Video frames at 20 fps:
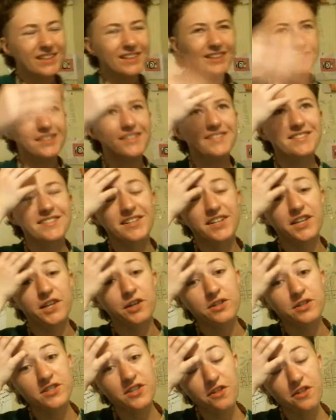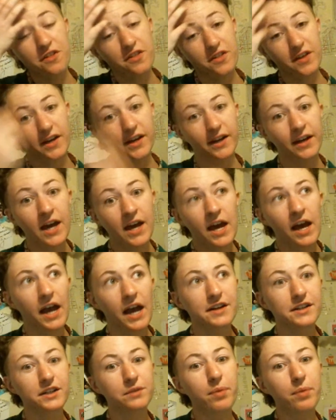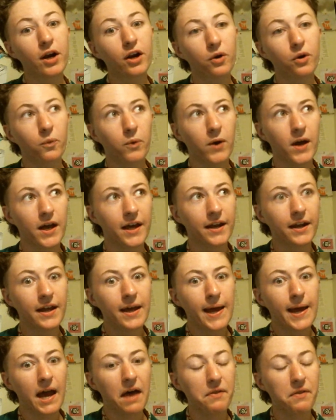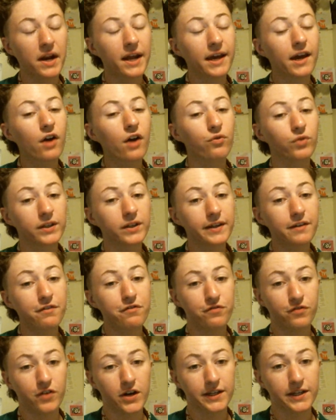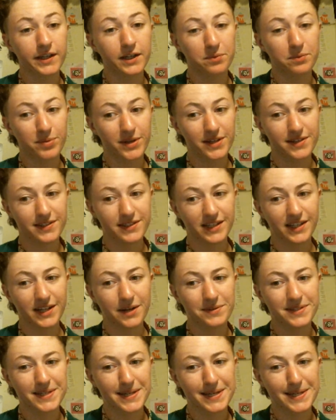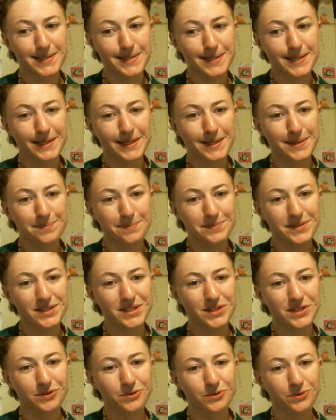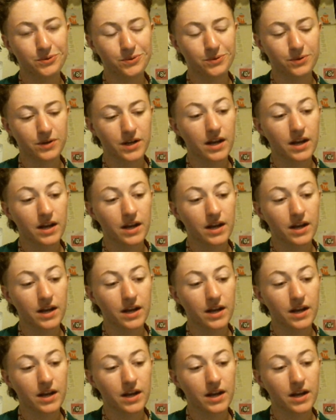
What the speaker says: Listen, here's the thing. I did part 1, and then I got really fucking busy. And I was like, it's gonna come soon.